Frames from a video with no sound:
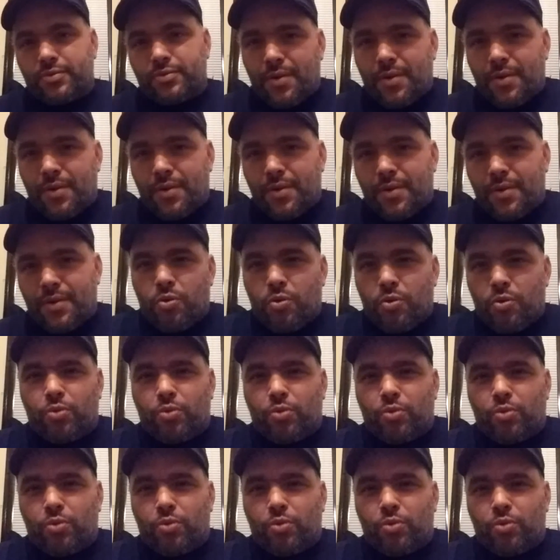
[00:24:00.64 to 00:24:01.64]
I
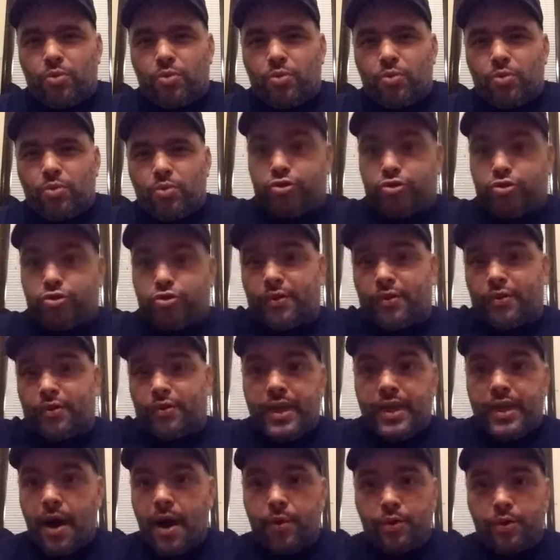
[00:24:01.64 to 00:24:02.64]
won't drive
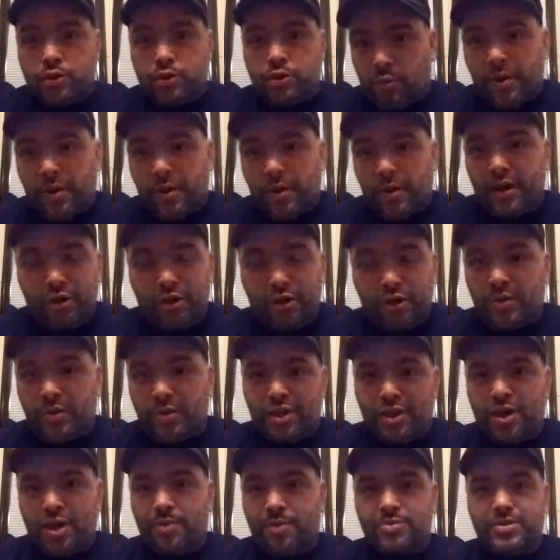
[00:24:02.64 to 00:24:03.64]
3 hours away to
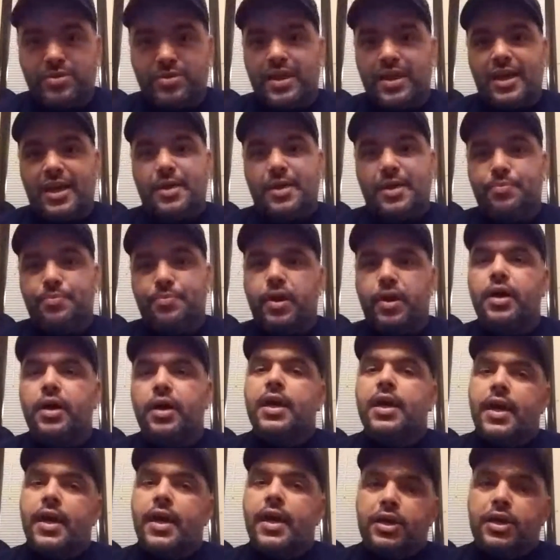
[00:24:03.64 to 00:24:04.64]
do it. You know what I'm saying? But
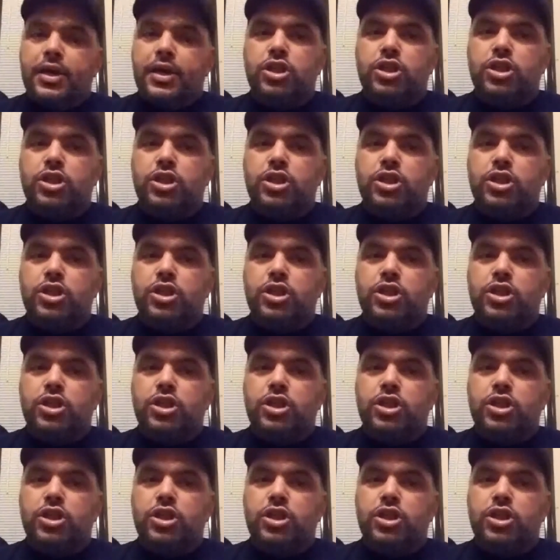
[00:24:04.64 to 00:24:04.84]
it